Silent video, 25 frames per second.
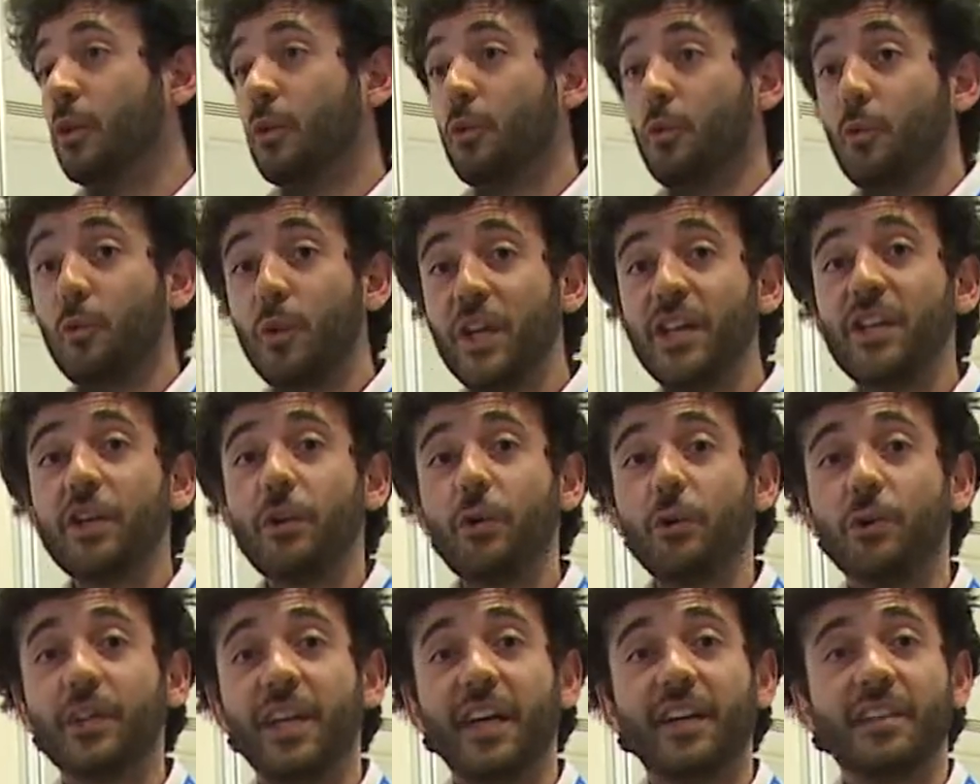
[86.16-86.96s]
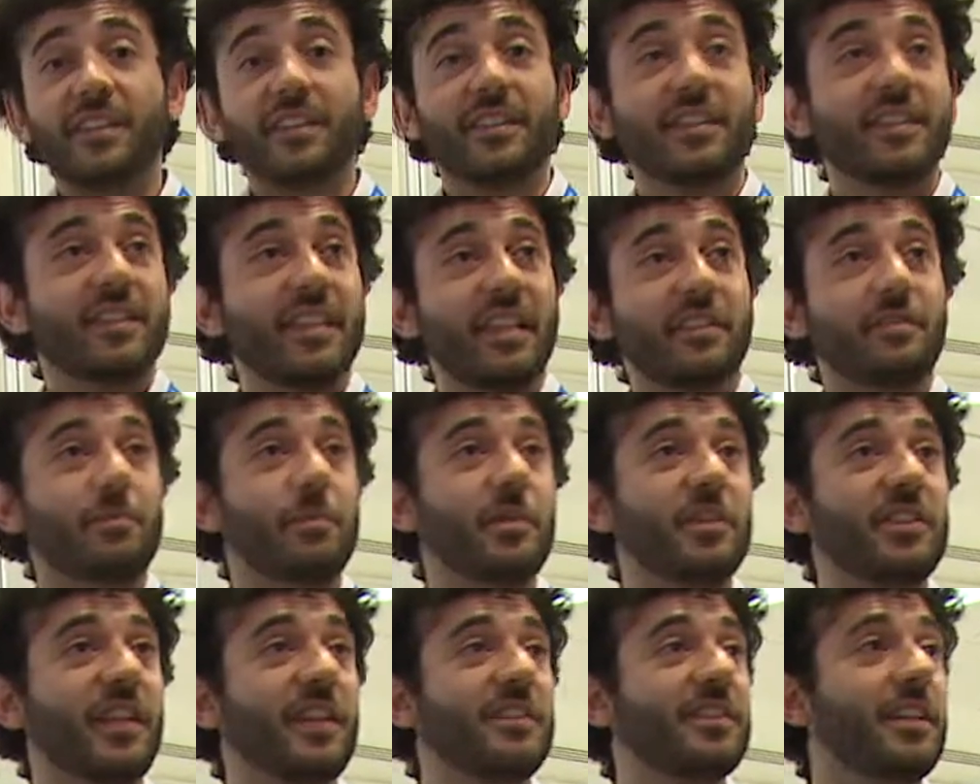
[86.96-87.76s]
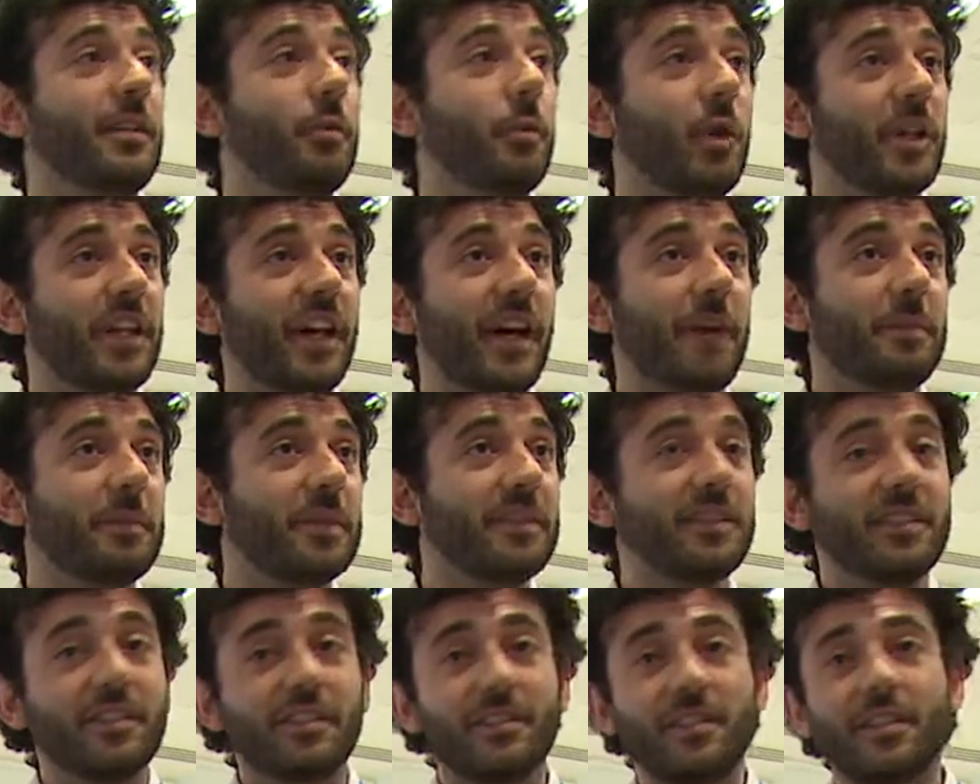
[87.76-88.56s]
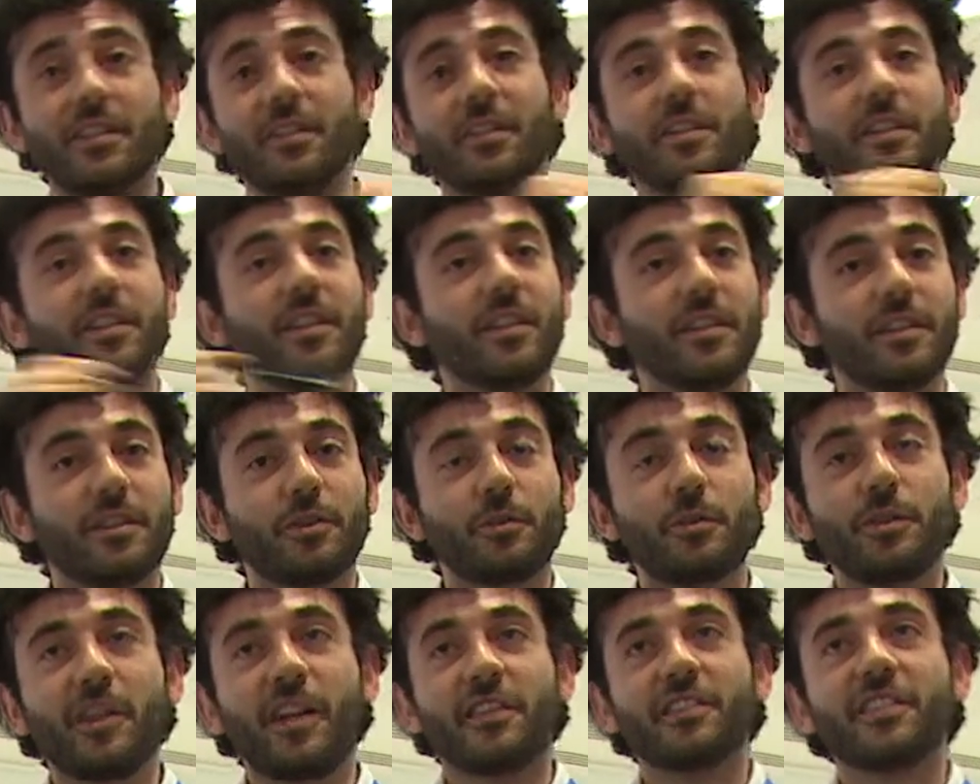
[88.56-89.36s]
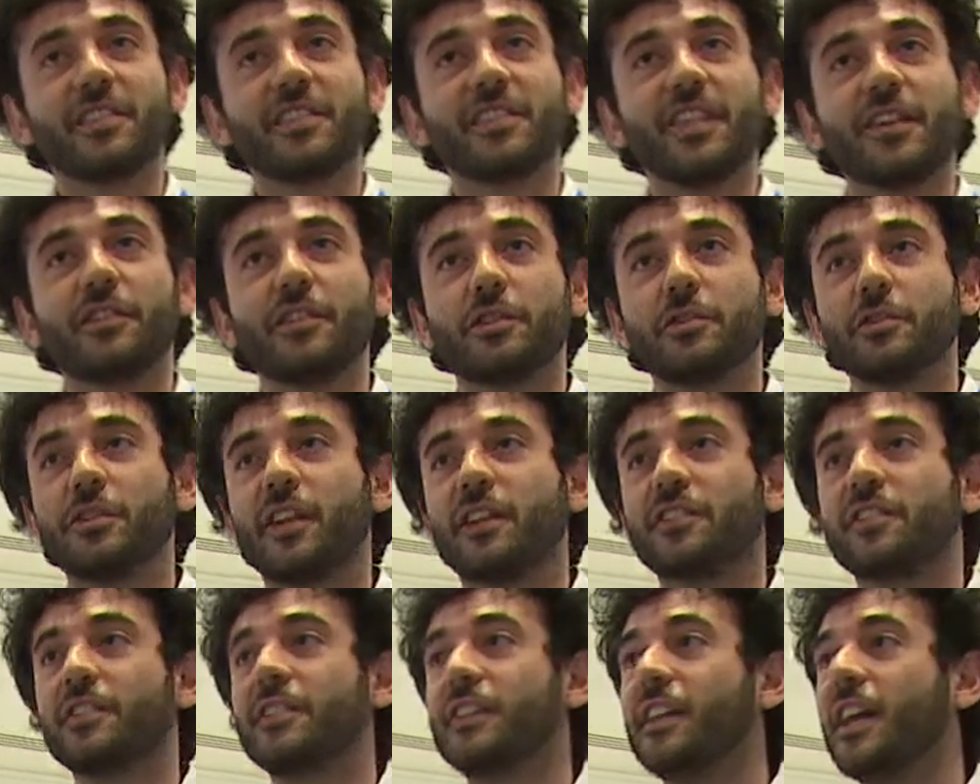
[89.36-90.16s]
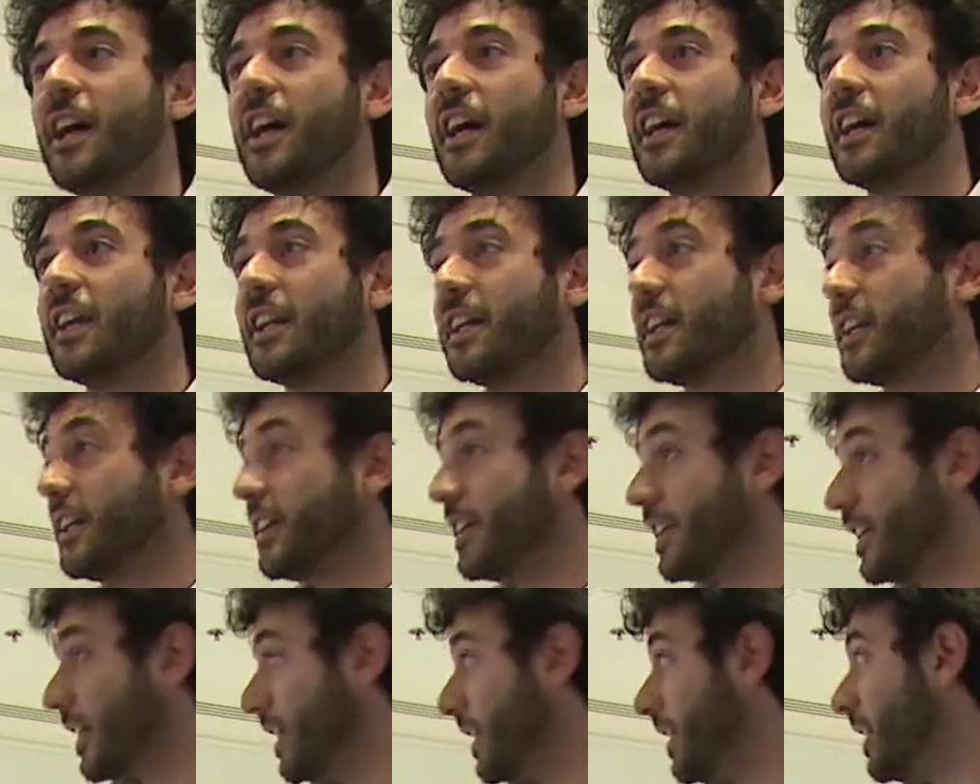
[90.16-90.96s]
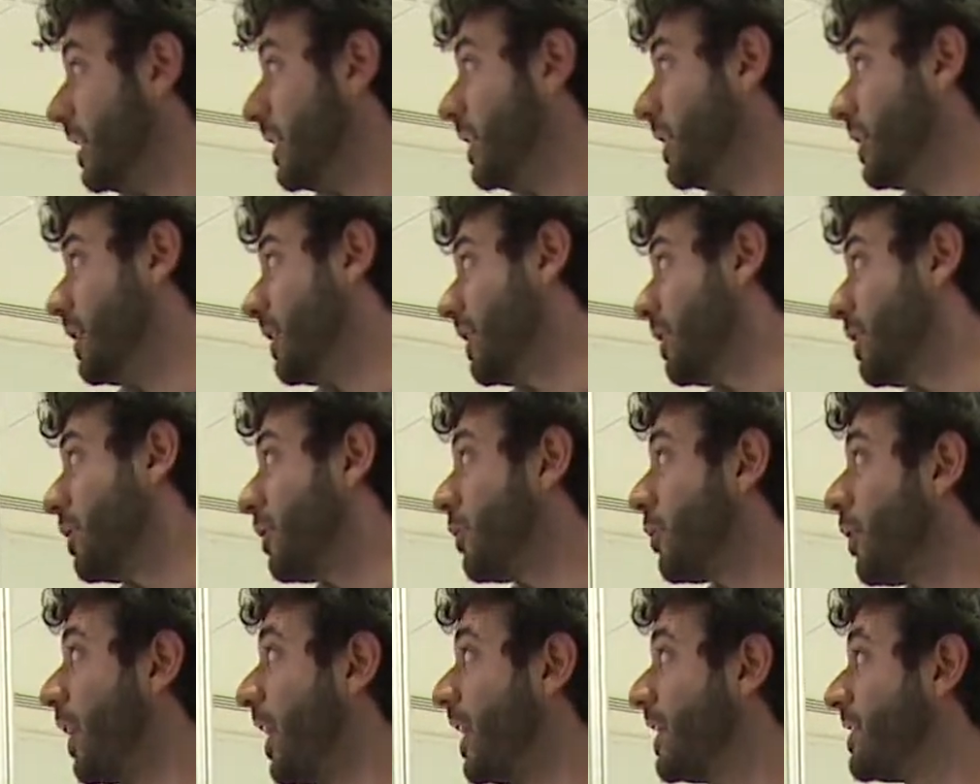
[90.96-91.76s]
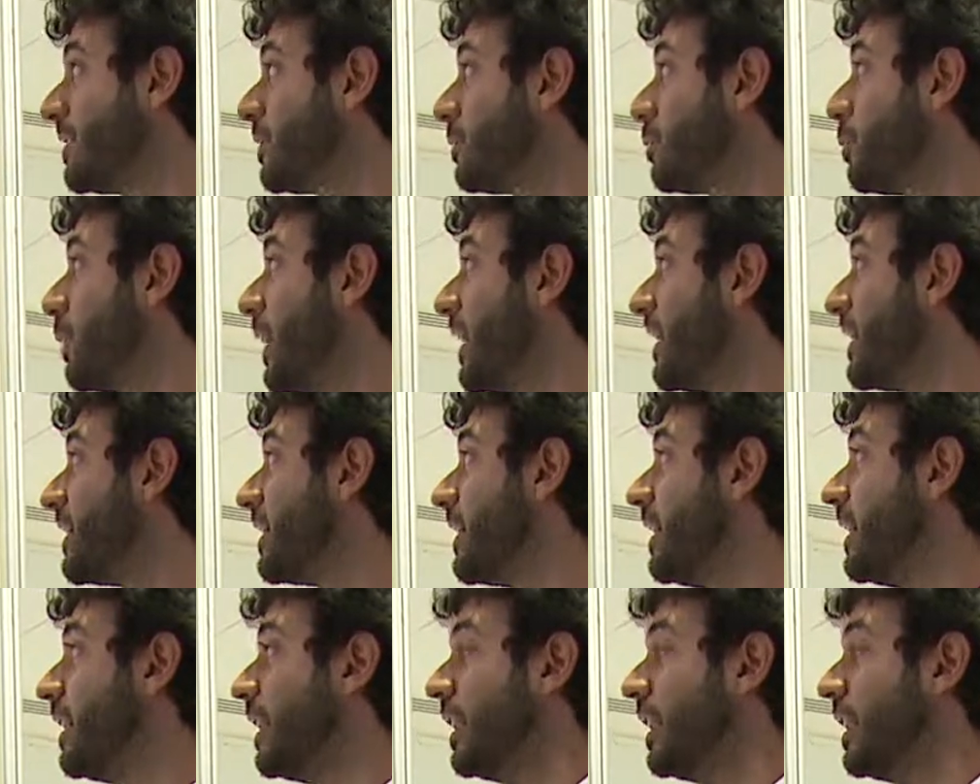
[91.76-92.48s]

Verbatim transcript: we know that that's precisely what happened in the 2007-2009 uh, crisis when